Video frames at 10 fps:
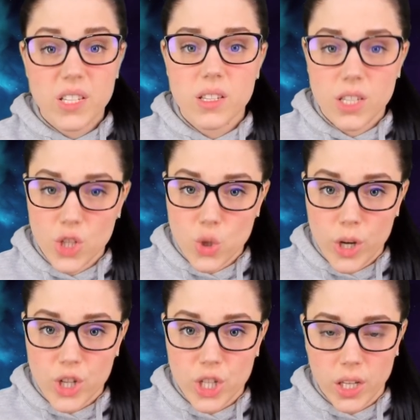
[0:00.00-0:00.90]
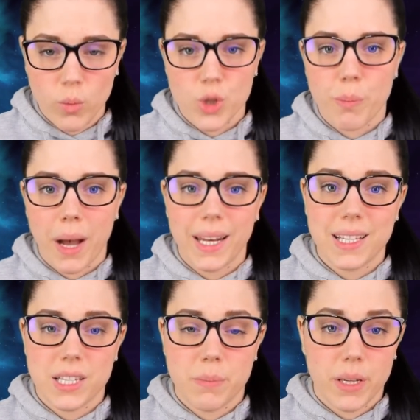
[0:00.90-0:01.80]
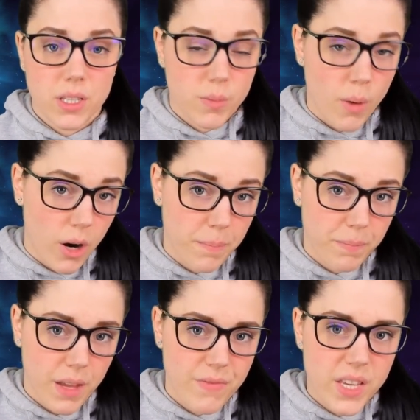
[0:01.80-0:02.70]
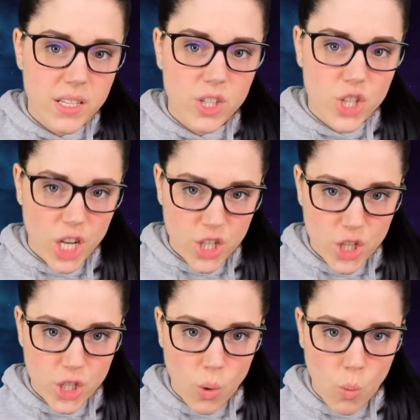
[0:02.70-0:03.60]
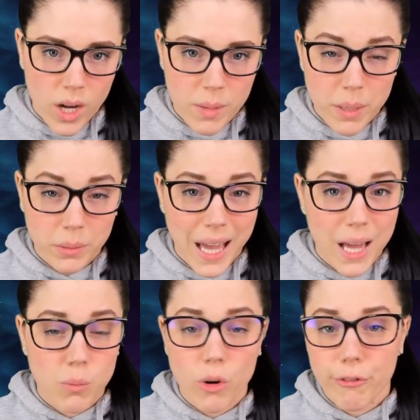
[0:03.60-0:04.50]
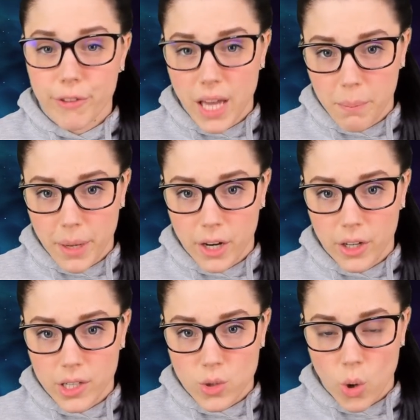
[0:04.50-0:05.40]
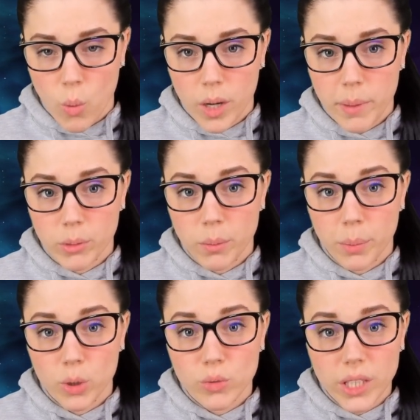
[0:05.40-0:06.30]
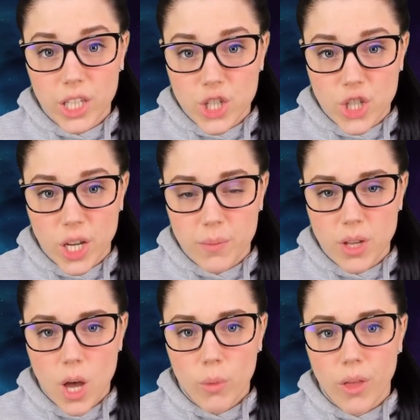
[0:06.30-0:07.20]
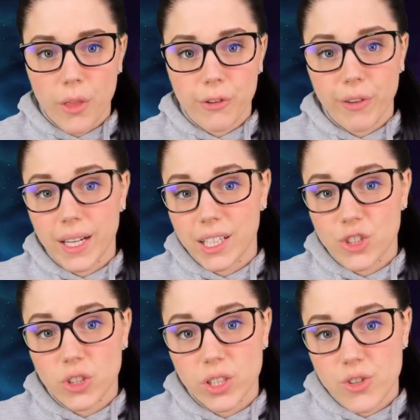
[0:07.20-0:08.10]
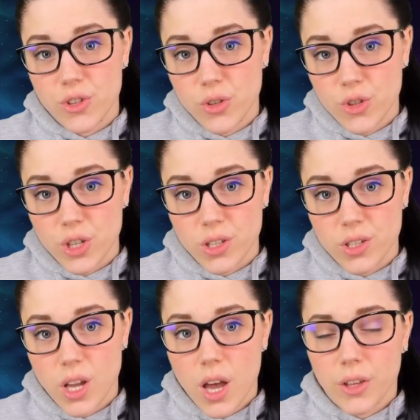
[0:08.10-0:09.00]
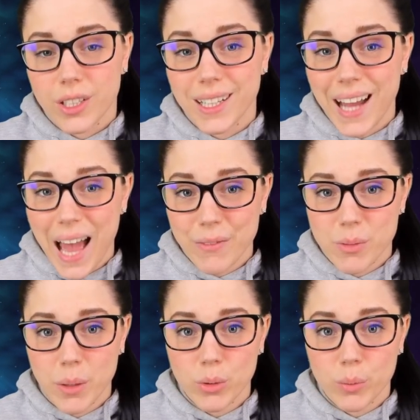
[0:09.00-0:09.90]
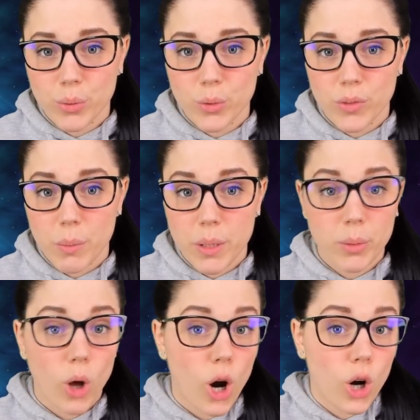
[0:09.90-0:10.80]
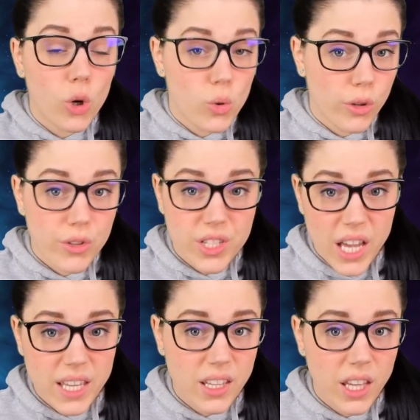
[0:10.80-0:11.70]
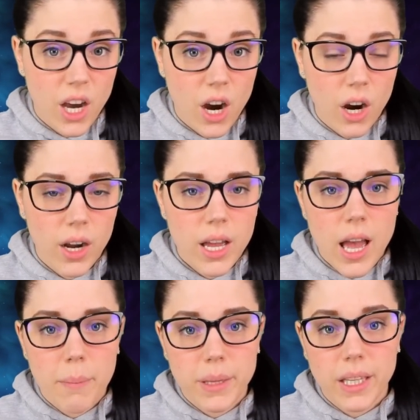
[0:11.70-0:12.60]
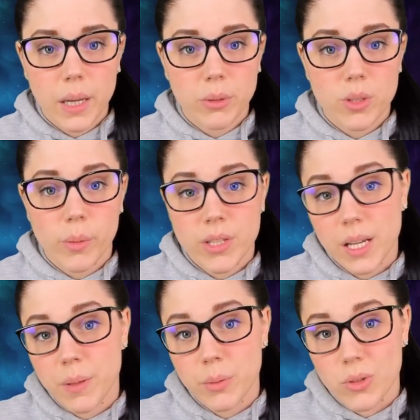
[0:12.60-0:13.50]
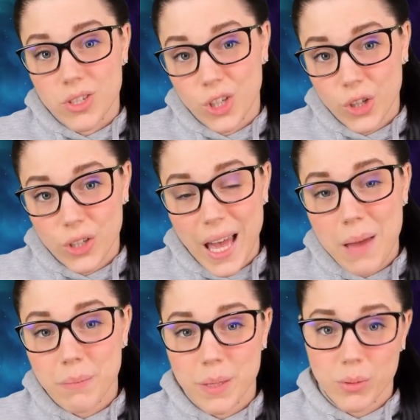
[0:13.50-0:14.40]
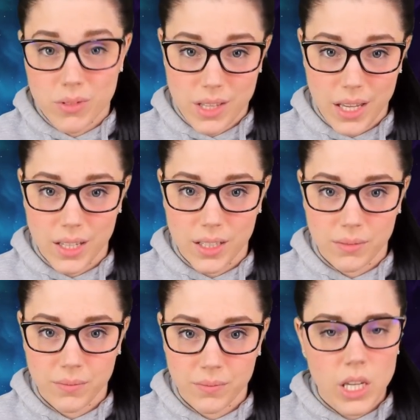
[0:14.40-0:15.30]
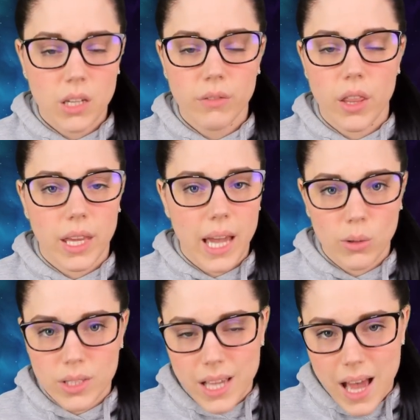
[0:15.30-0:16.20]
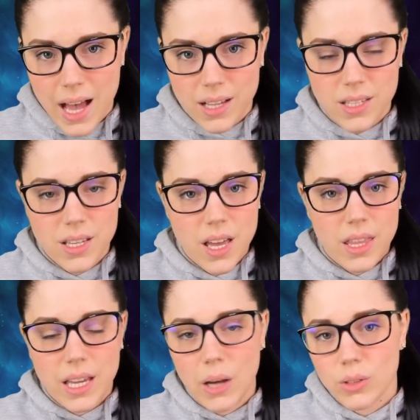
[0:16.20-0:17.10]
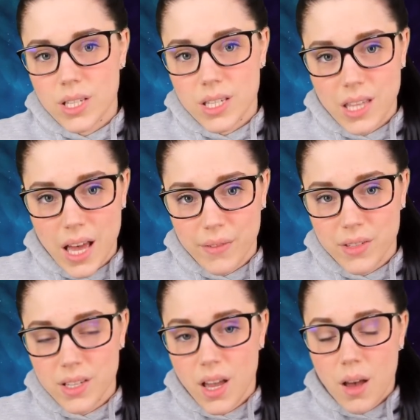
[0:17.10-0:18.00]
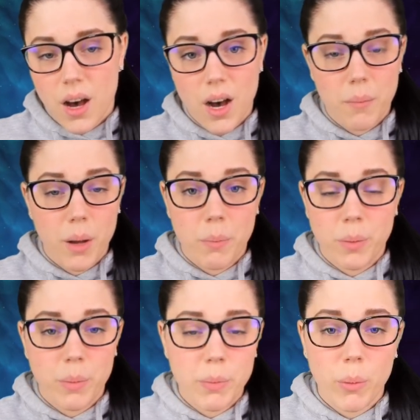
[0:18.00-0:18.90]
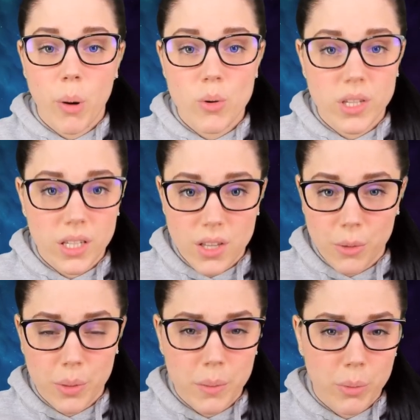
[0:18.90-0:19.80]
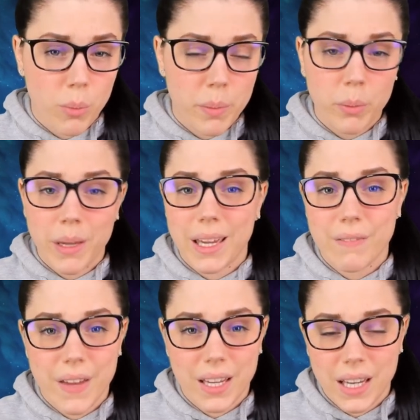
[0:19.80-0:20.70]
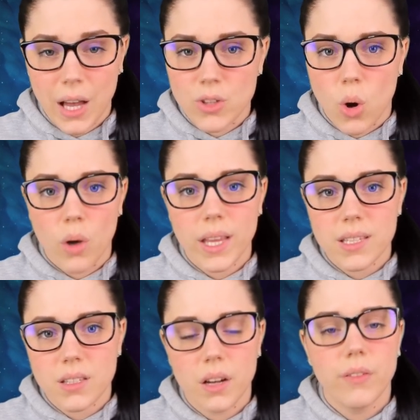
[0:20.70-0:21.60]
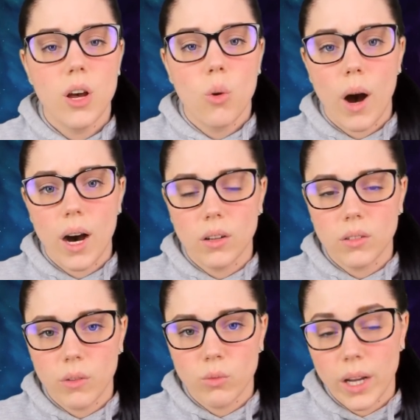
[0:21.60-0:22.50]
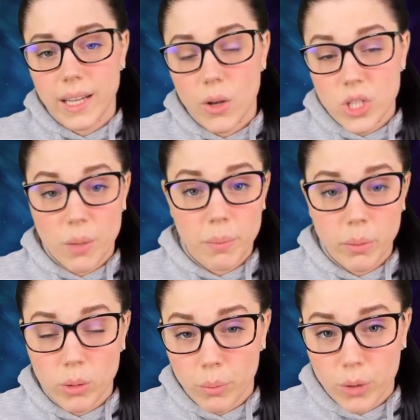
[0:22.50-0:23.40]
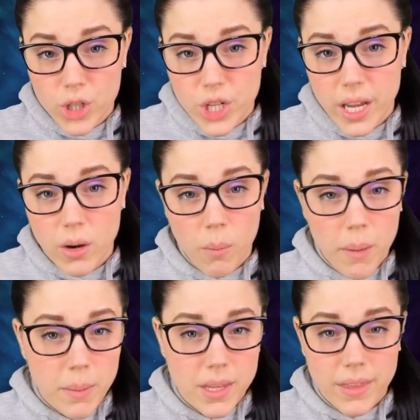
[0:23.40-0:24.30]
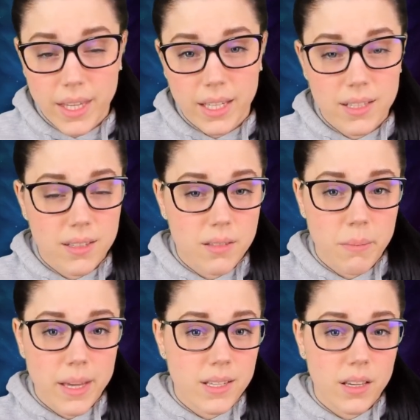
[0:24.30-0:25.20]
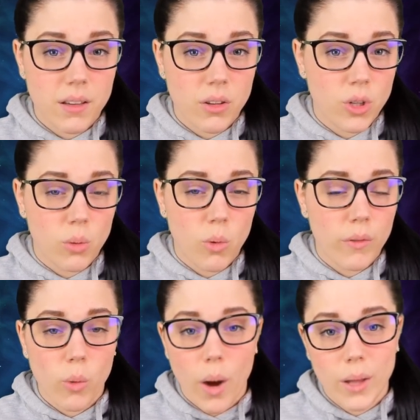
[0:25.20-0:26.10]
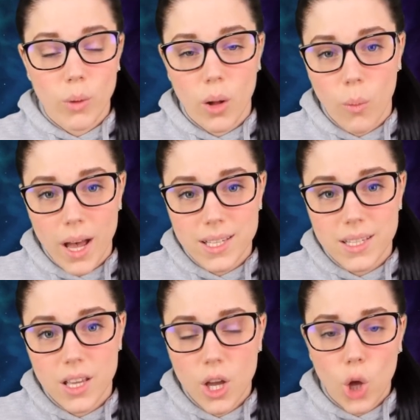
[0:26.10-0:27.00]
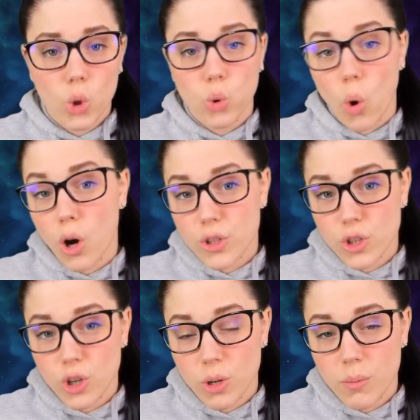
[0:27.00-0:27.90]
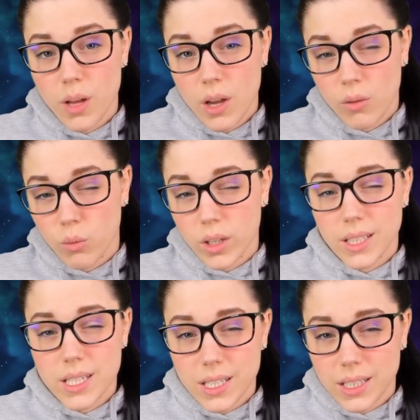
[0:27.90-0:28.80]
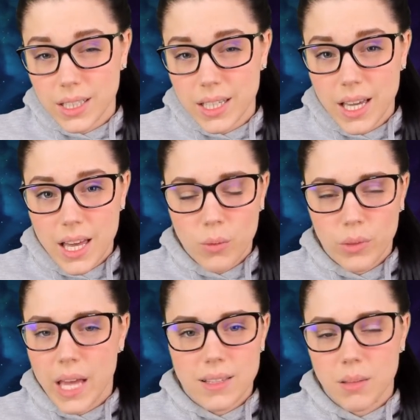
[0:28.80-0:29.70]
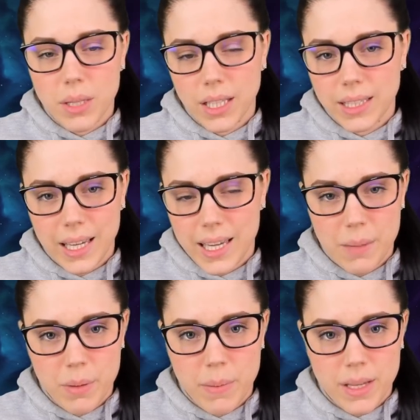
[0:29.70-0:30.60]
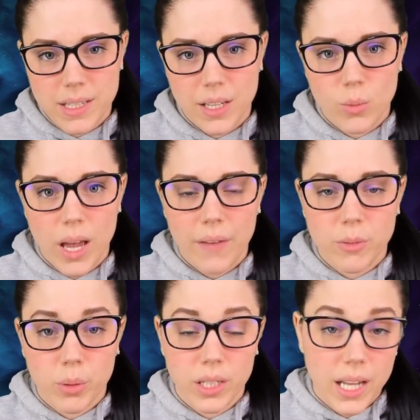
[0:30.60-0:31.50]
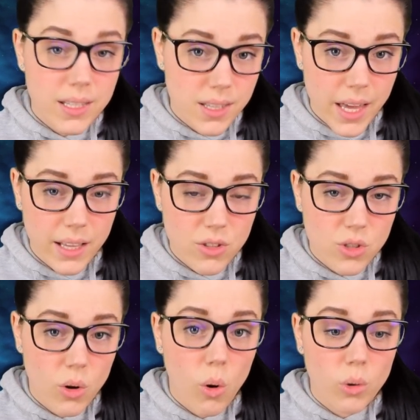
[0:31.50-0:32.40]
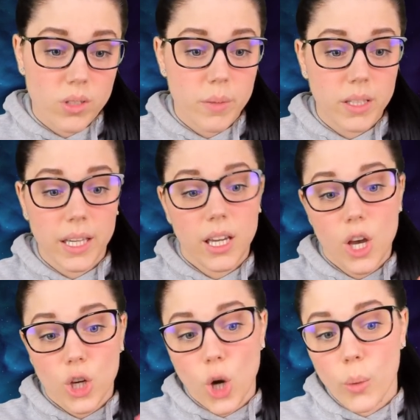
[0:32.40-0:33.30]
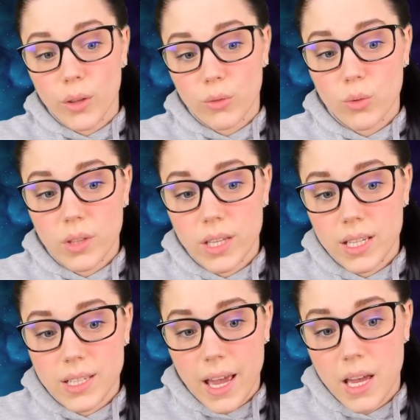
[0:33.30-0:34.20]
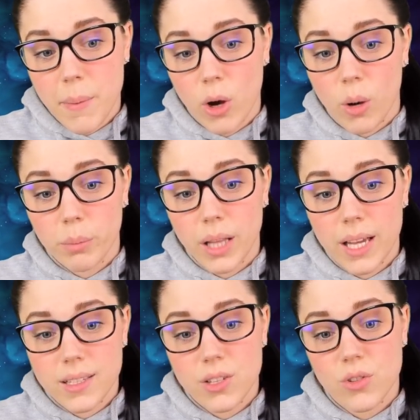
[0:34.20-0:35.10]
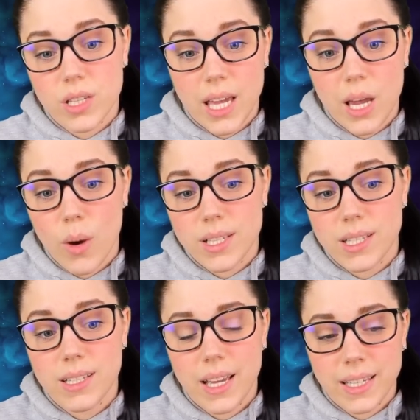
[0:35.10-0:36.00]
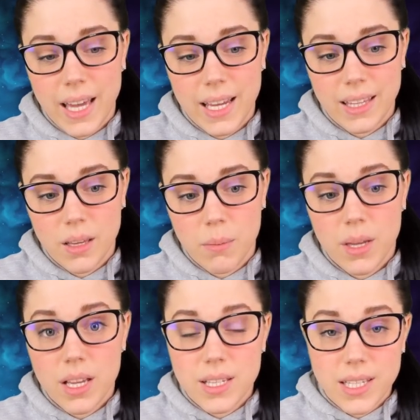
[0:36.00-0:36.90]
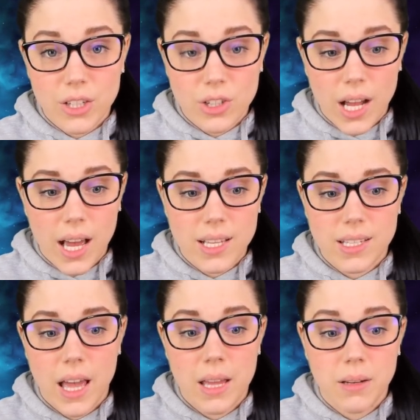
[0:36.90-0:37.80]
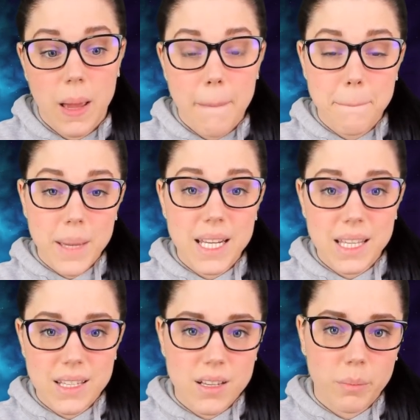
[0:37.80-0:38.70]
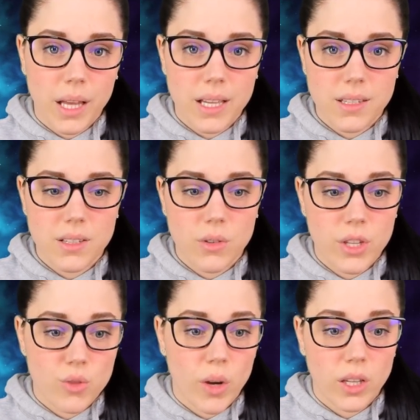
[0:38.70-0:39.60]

This is a situation in which Binance is being smart. If these exchanges want to be able to add more fiat pairings or want to be able to build relationships with other financial institutions, they're going to have to be able to prove that people are who they're saying that they are and being able to protect people's security and people's data. Think of the countless hacks, the countless thefts, people posing as other people, people making fake accounts, all that stuff. While right now some people appreciate, or maybe they think makes it, more of the wild, wild west, long term and realistically, something like that can't be maintained. We have to put an end to that. So ultimately, going through these AML compliances or these KYCs and getting them standardized and meeting these compliances or these